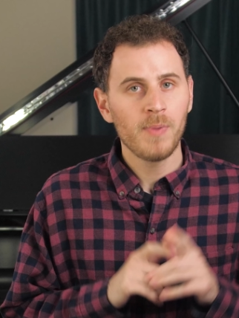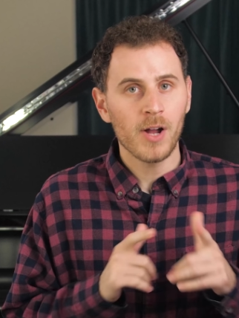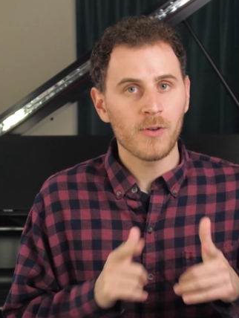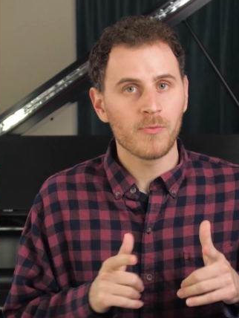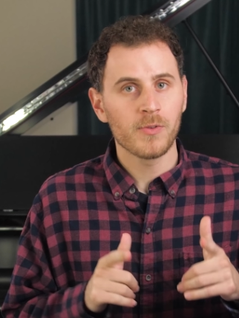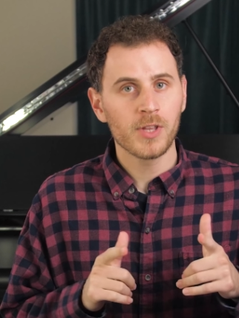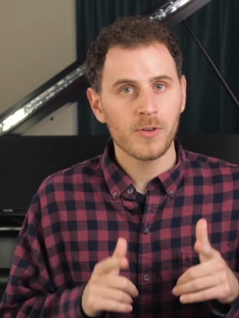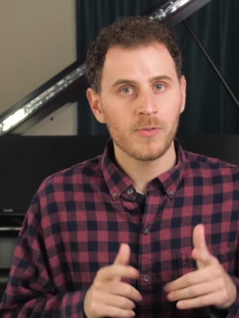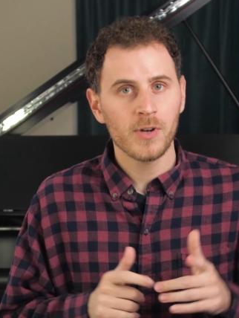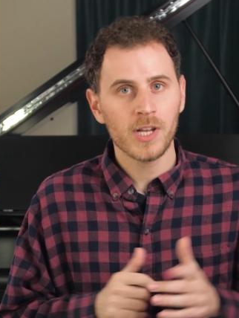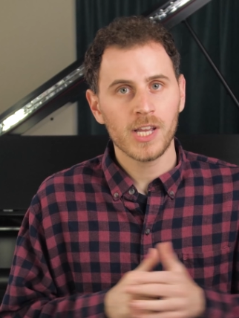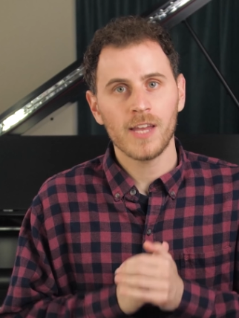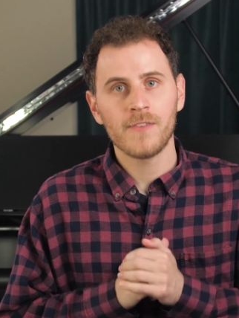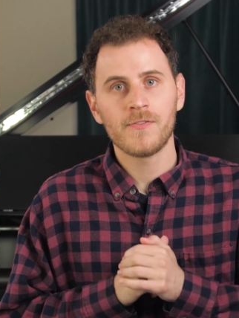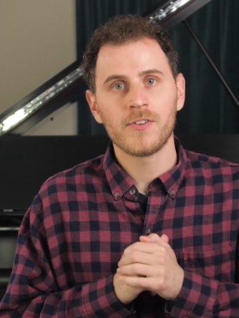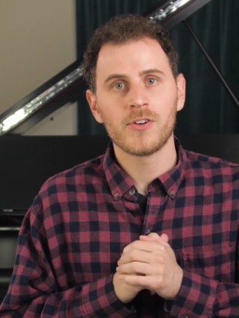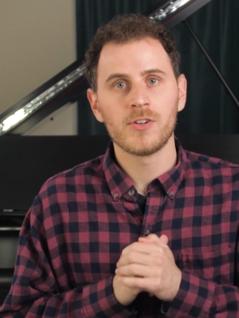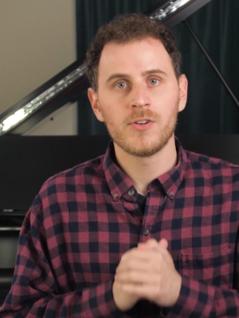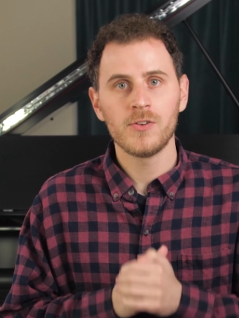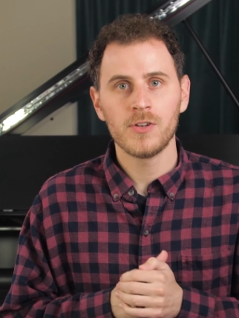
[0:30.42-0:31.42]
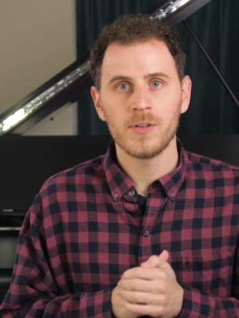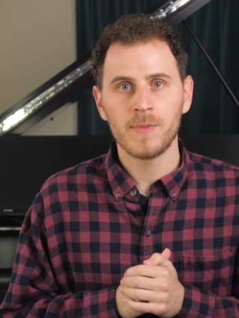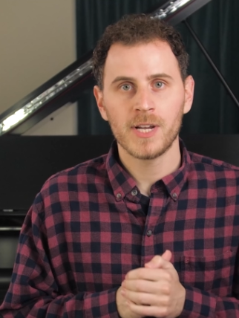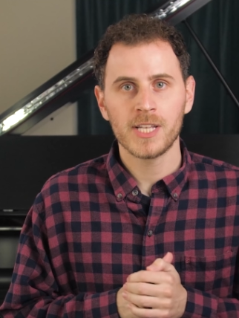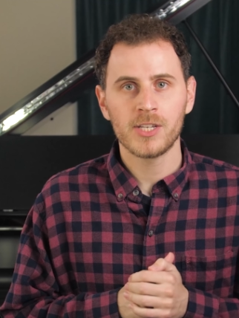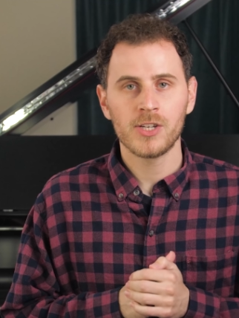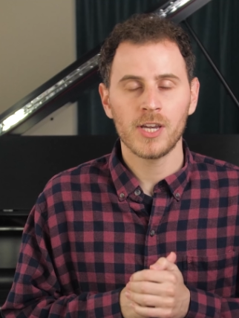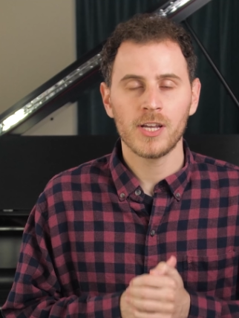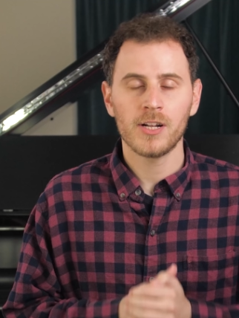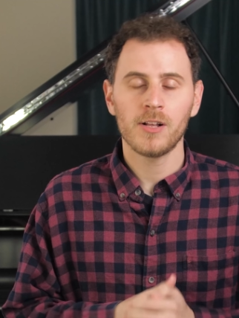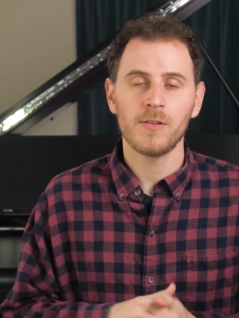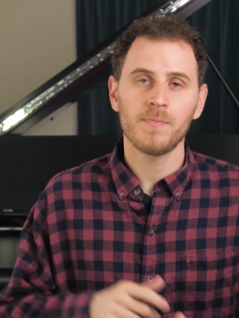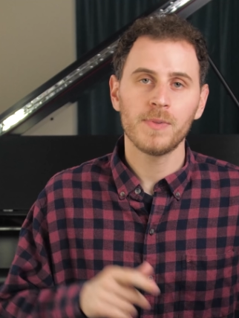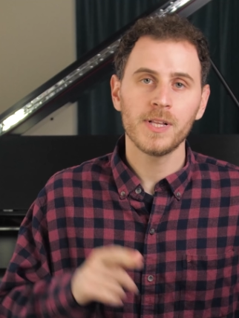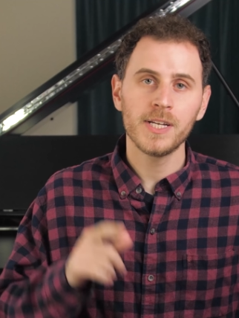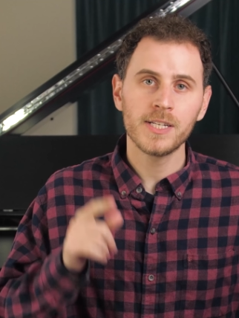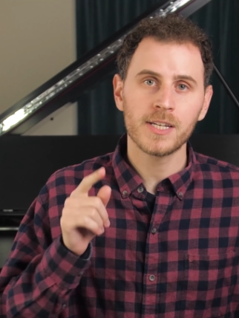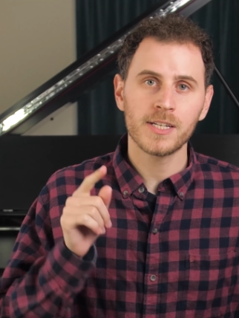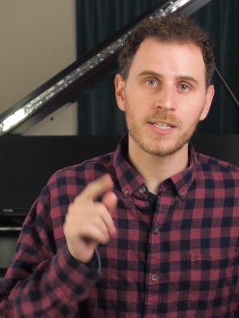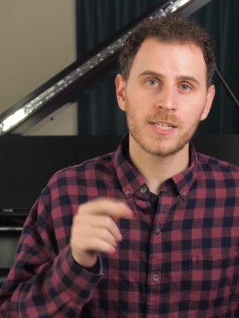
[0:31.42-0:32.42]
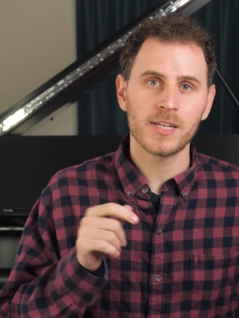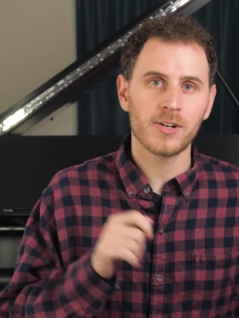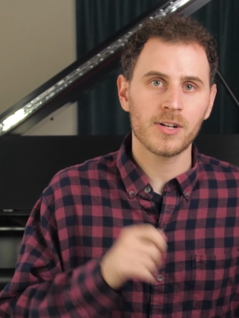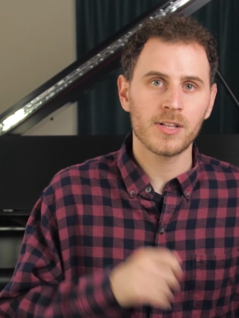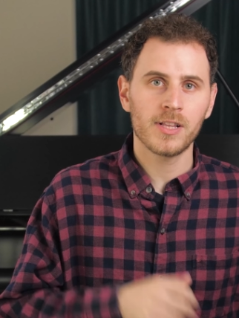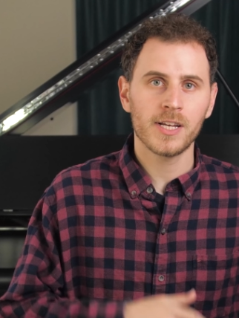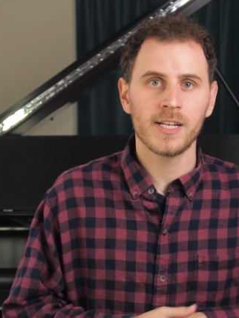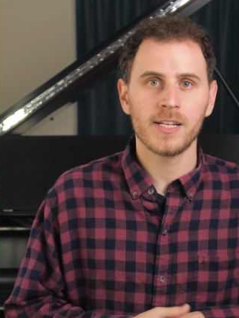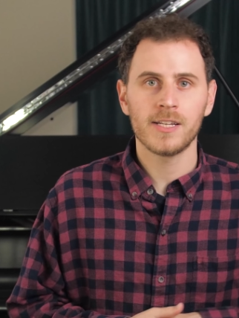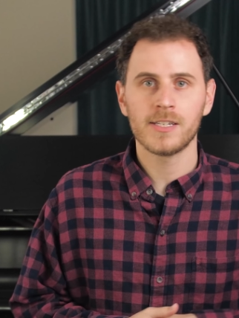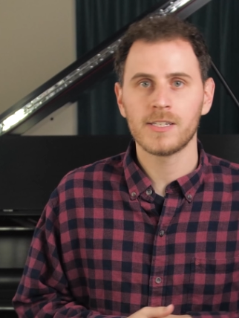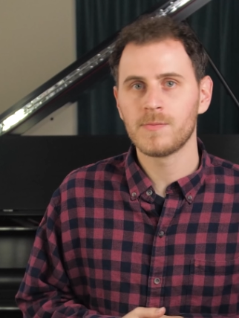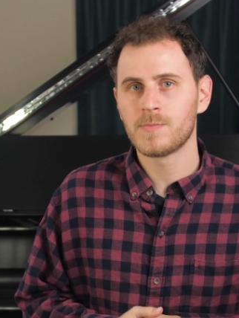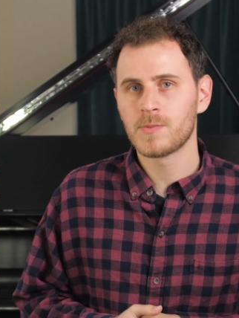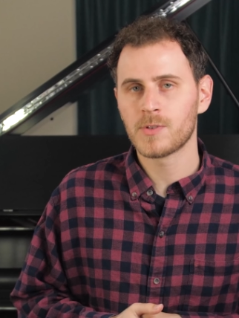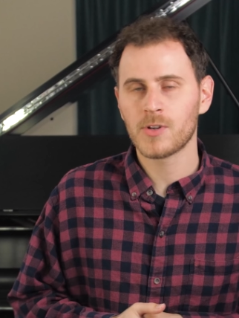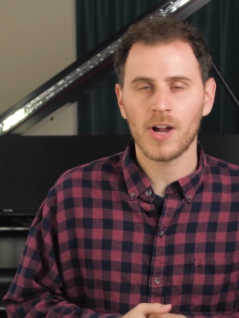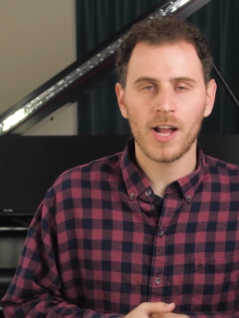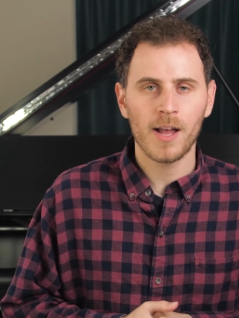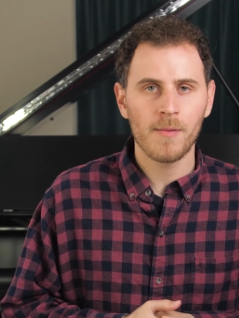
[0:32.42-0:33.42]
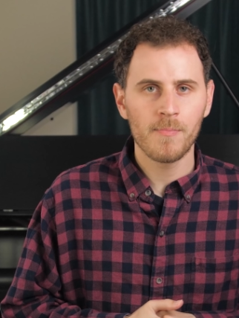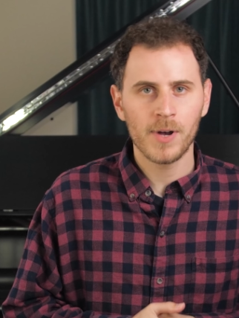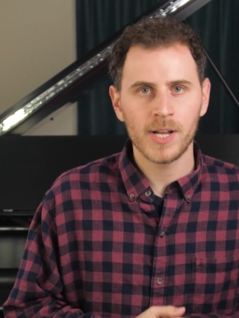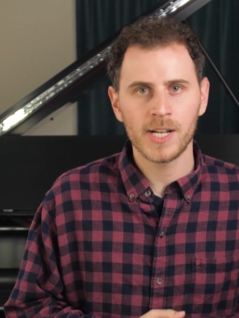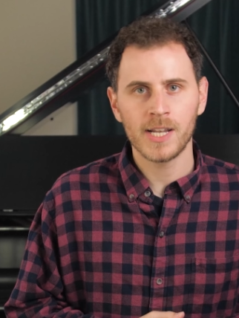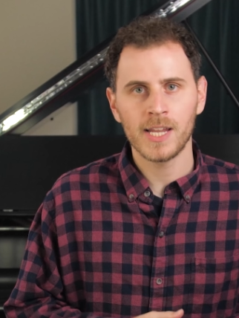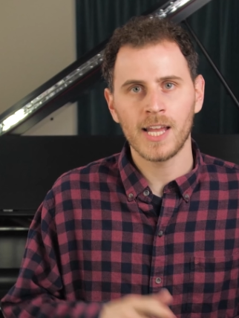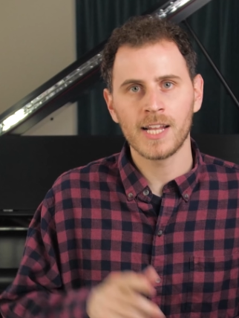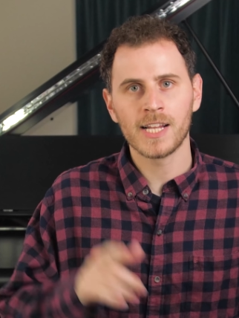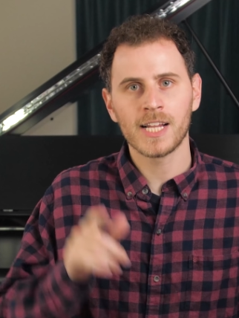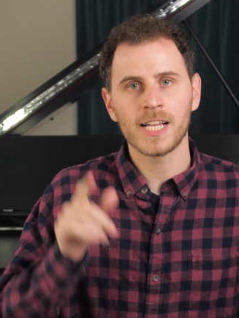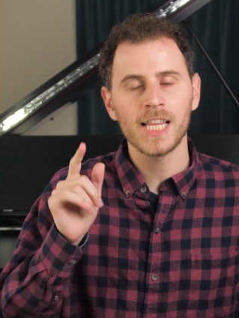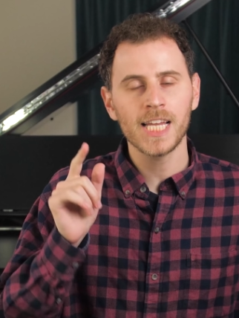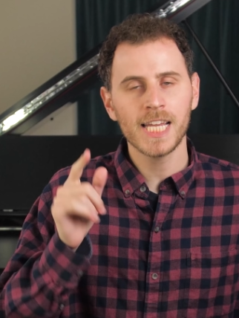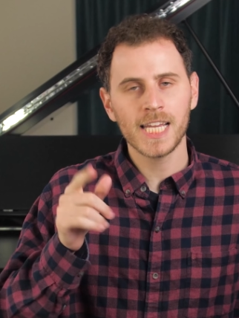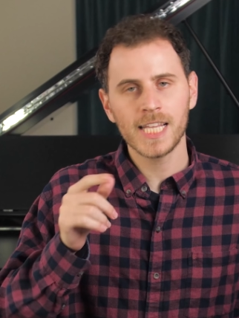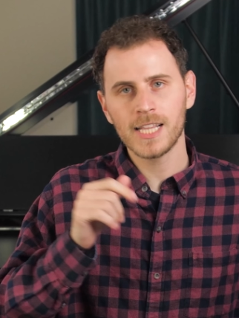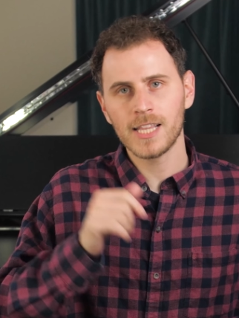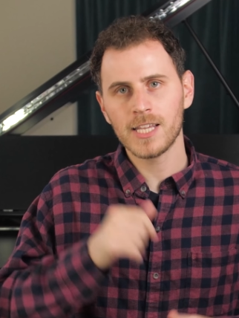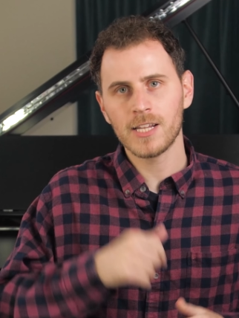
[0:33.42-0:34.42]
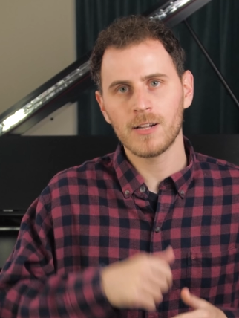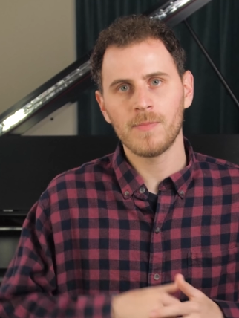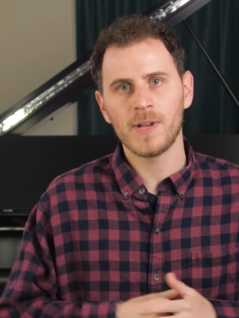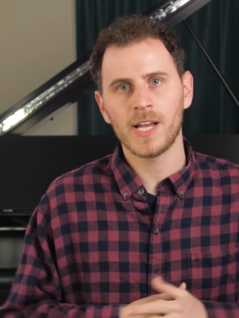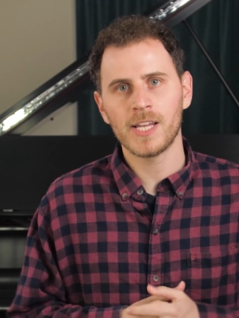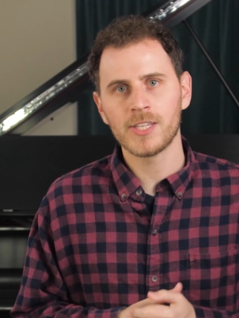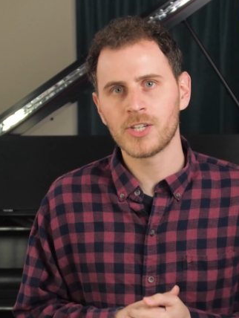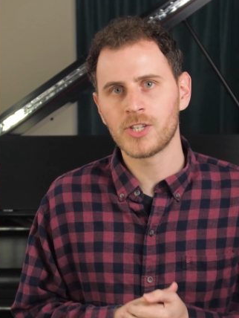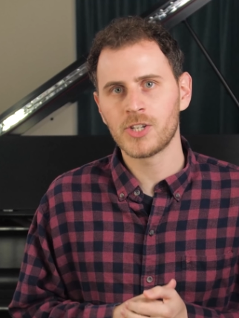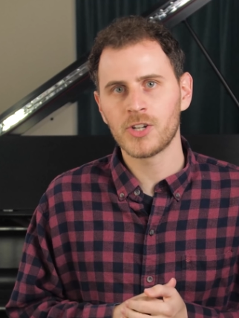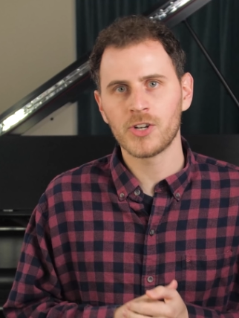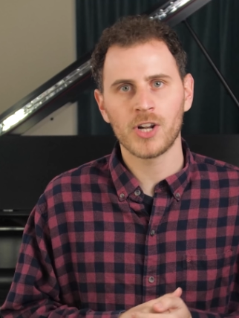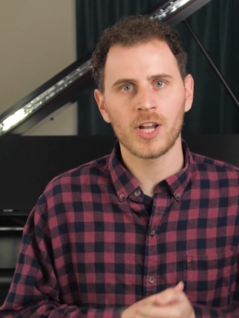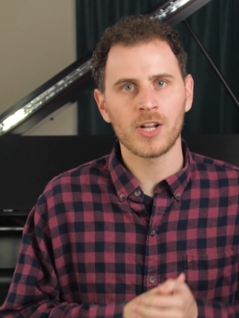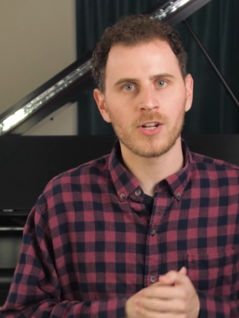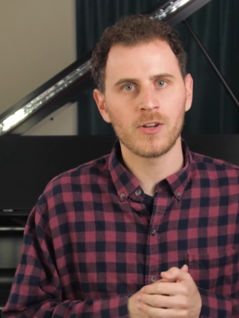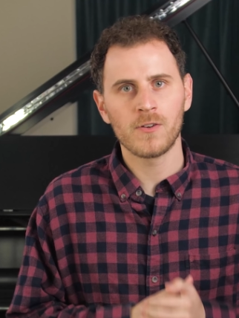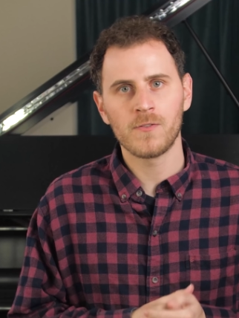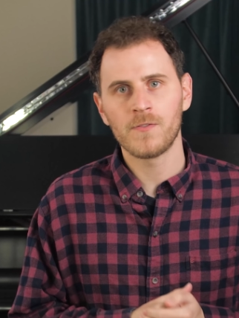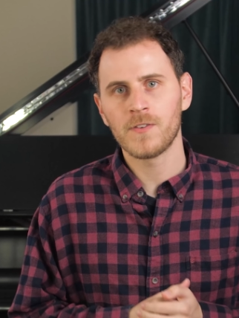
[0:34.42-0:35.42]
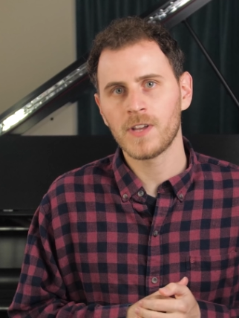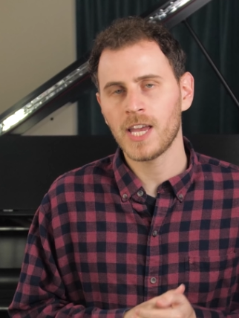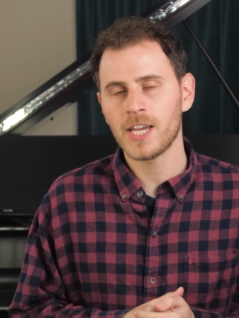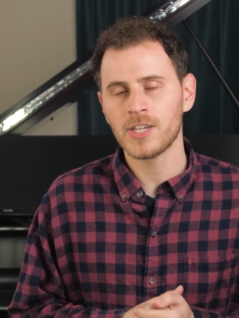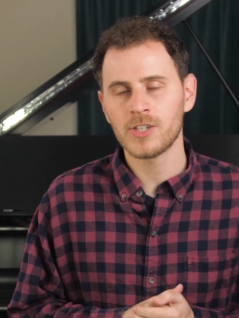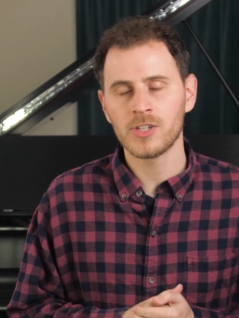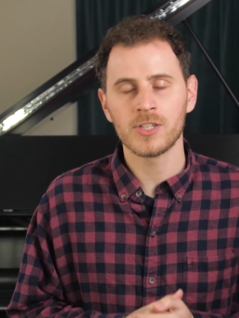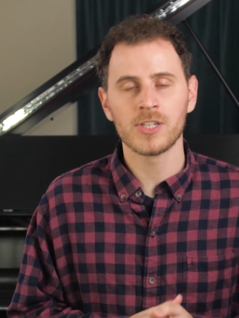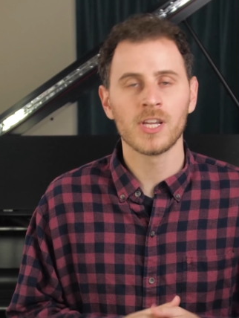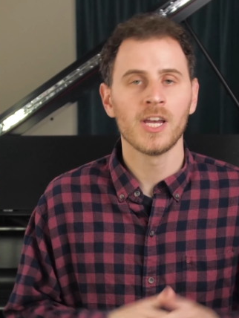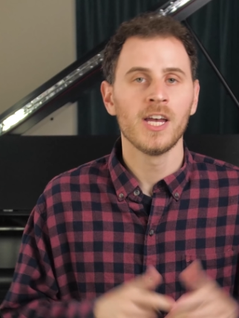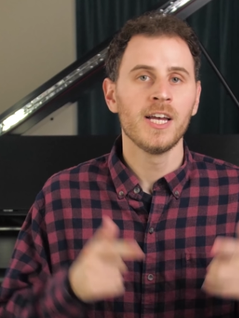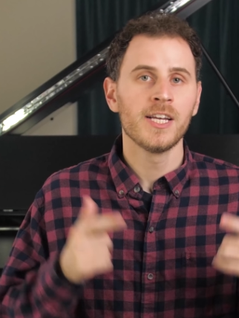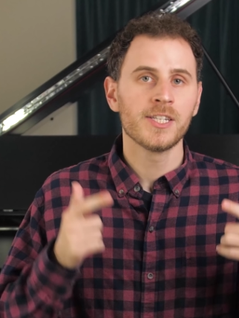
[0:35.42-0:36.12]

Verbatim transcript: But really quick, if you're new to my channel, please consider clicking the subscribe button and clicking the little bell to turn on notifications